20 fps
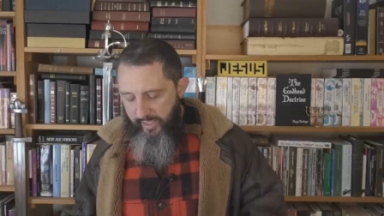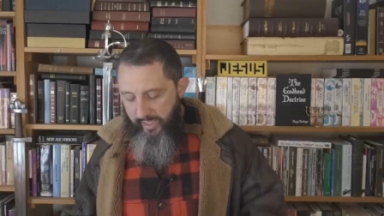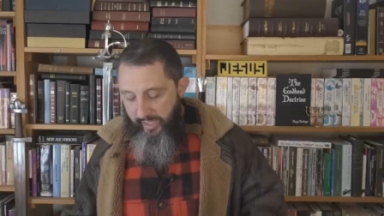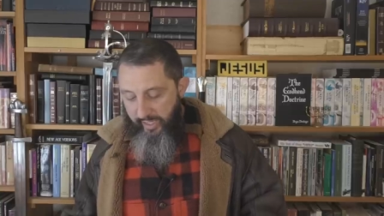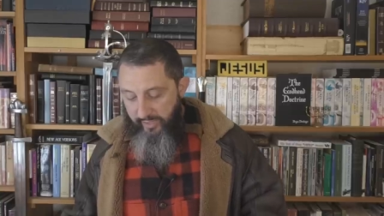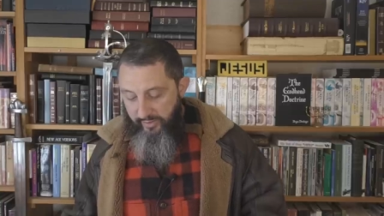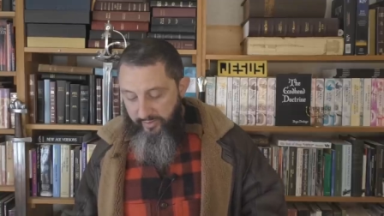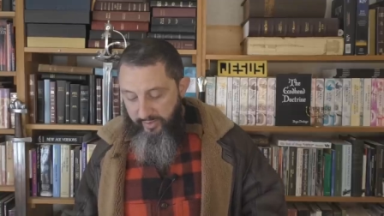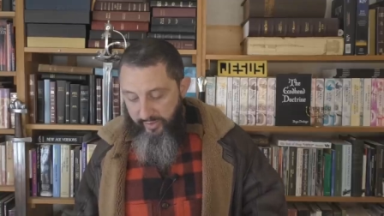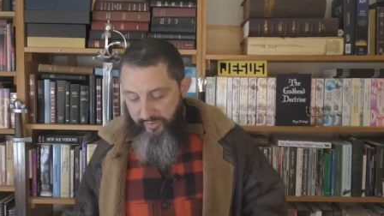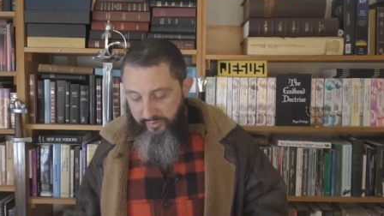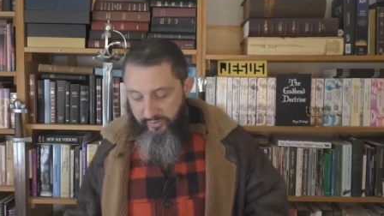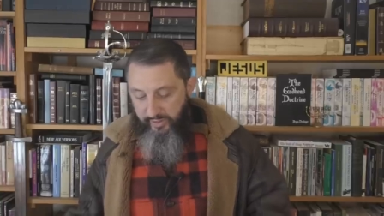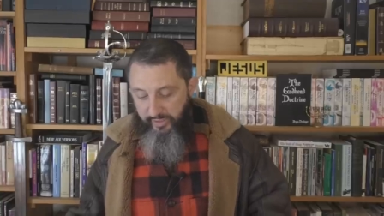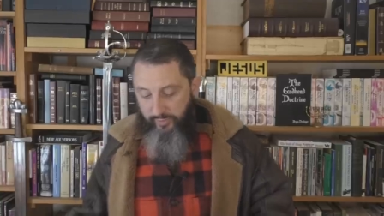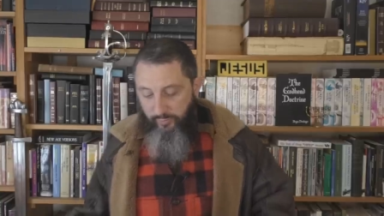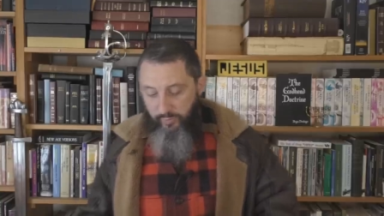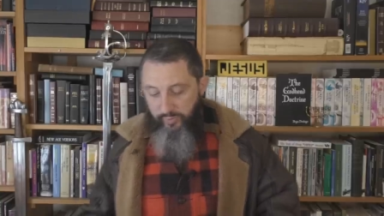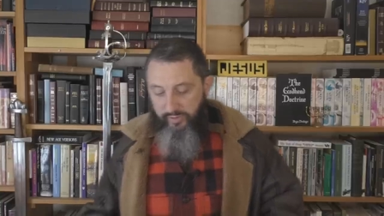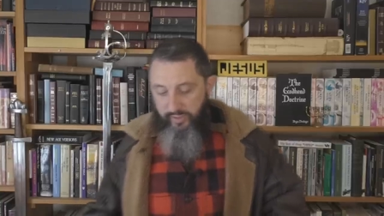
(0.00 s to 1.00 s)
hast thou
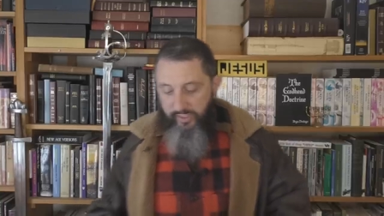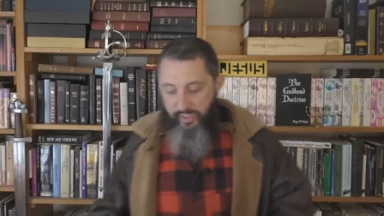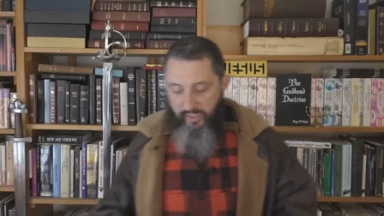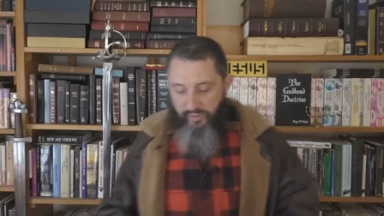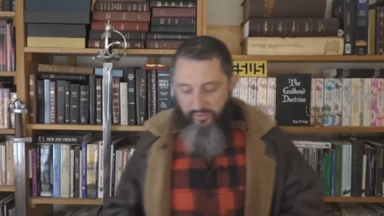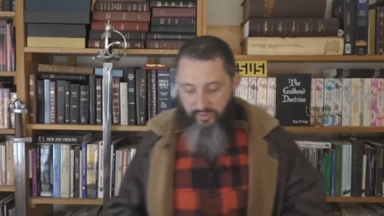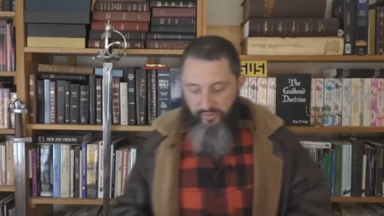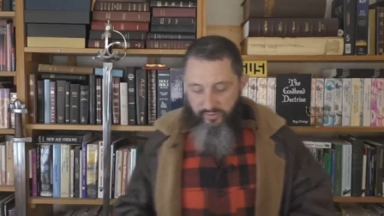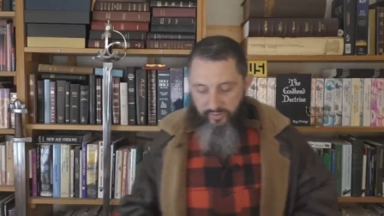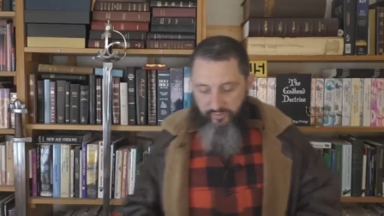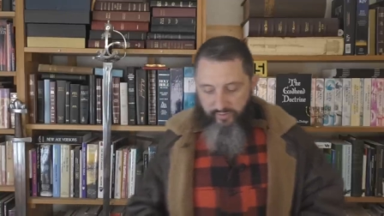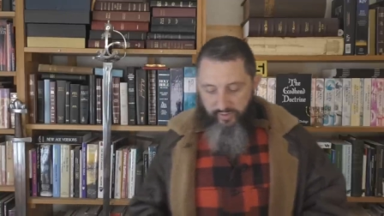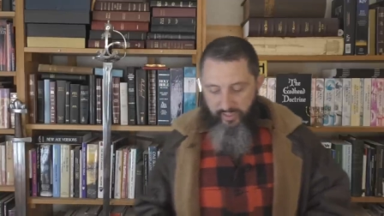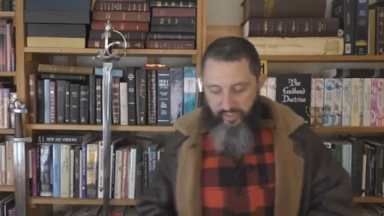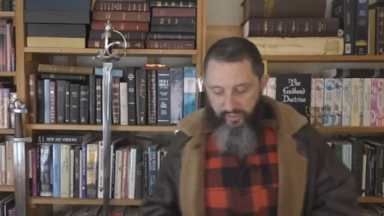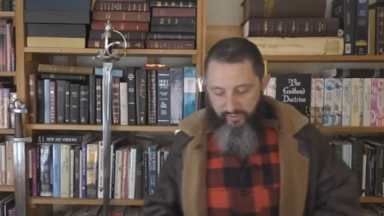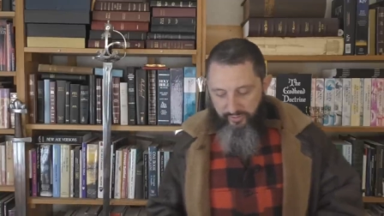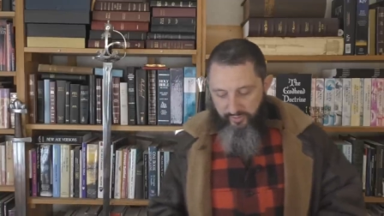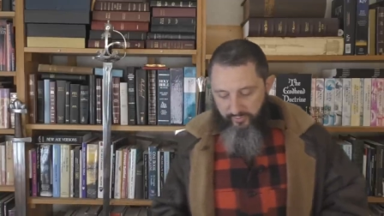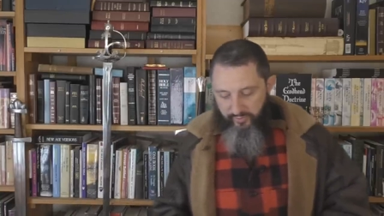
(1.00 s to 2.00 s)
seen what the ancients of the
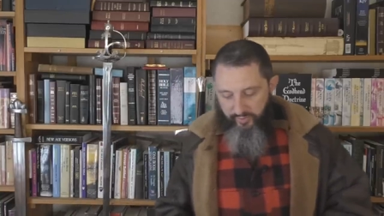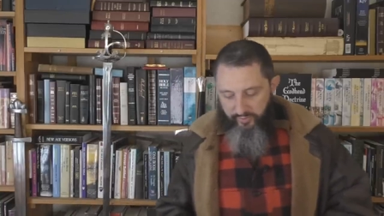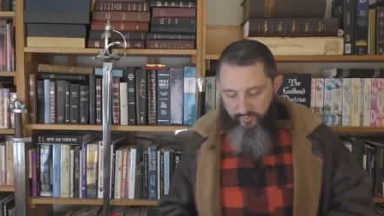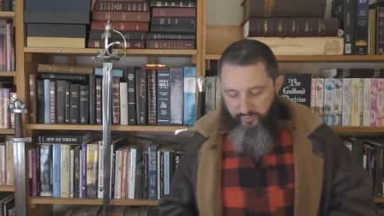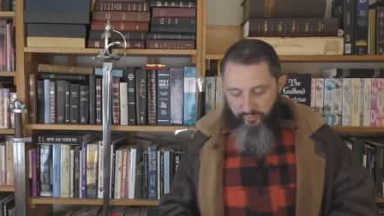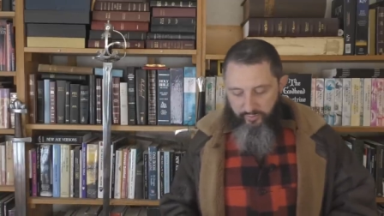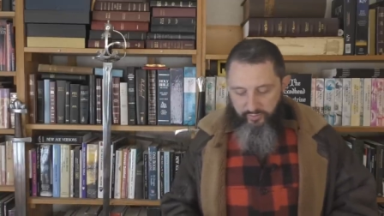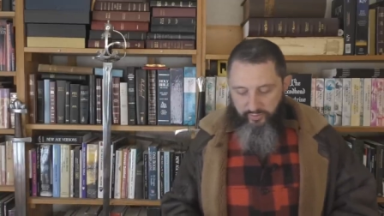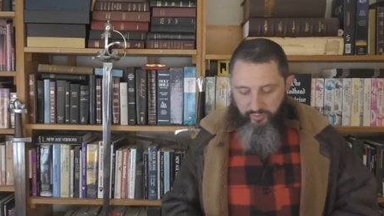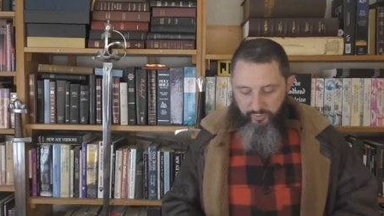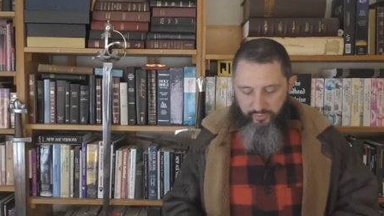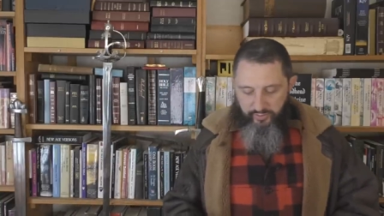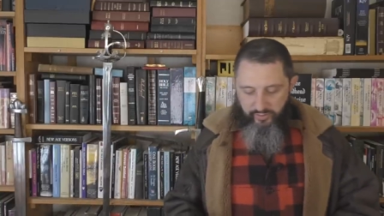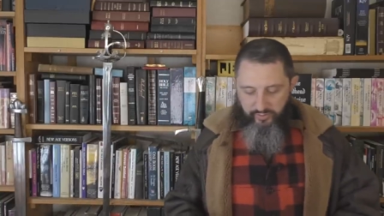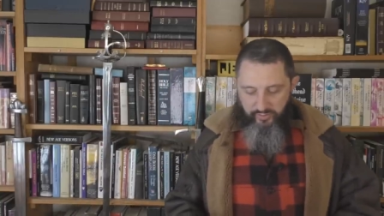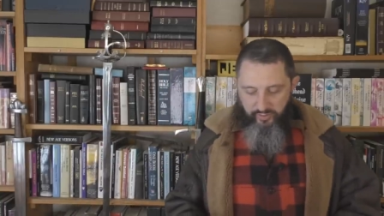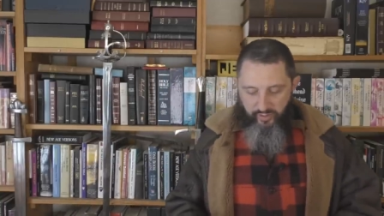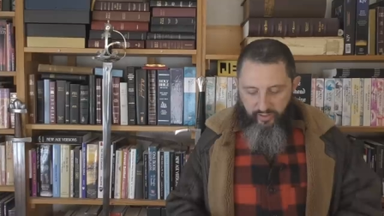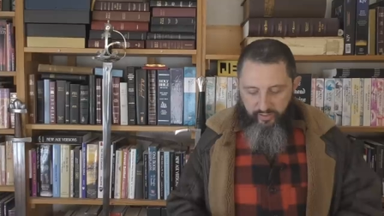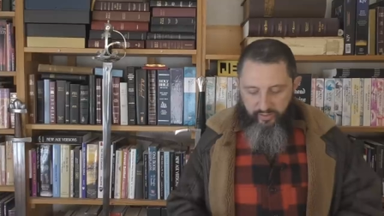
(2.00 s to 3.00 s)
house of Israel do in
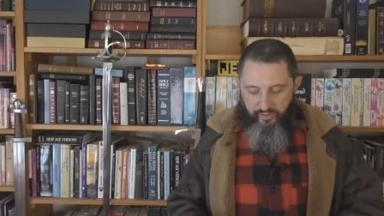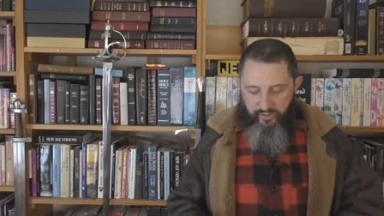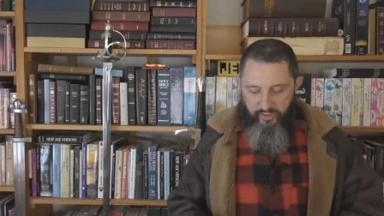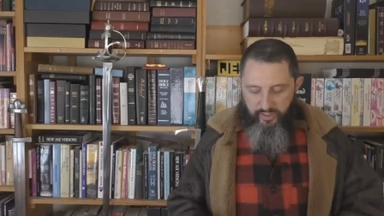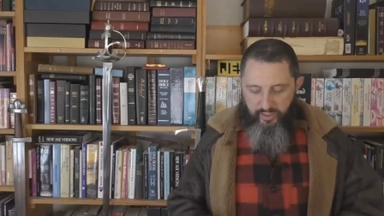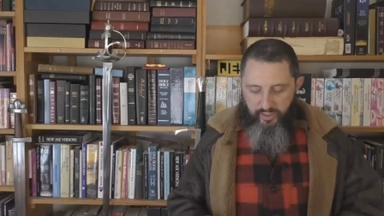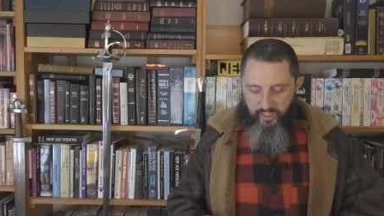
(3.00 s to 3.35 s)
the dark,